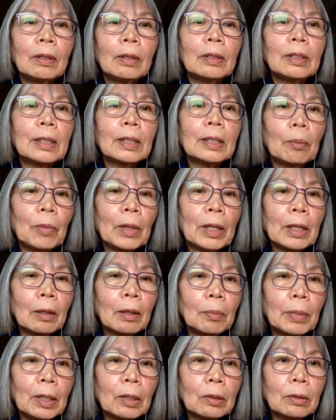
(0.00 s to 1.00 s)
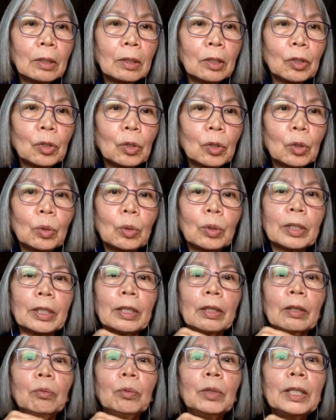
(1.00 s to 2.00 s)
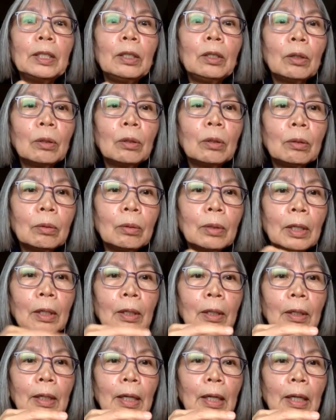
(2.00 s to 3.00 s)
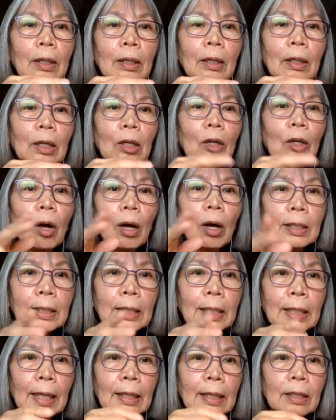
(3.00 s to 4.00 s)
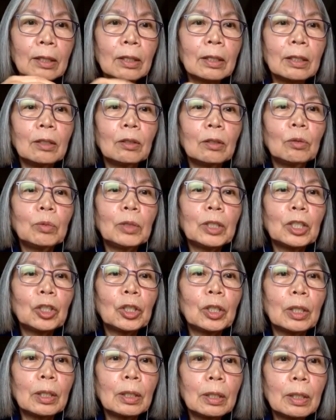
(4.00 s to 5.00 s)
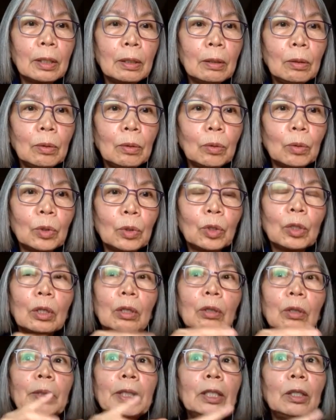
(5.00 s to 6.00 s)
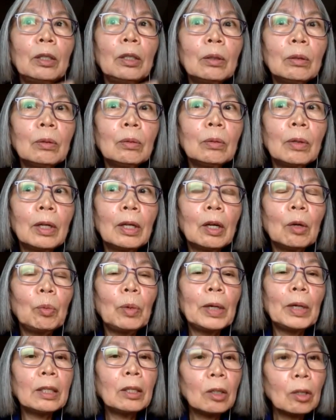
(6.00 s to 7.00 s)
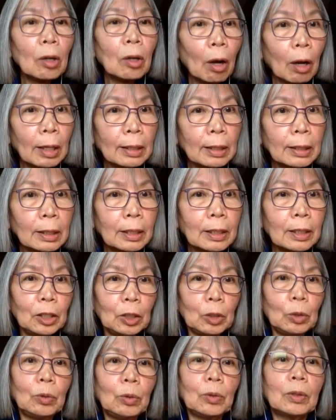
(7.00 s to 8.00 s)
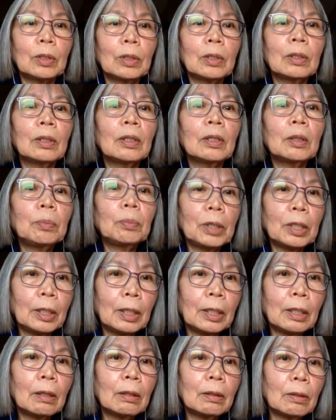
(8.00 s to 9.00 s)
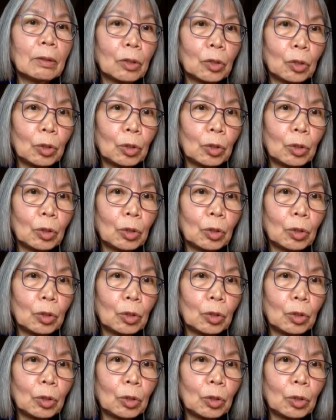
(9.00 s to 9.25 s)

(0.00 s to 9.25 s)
something about the story we know a, a context in which it's used or we know when not to use a particular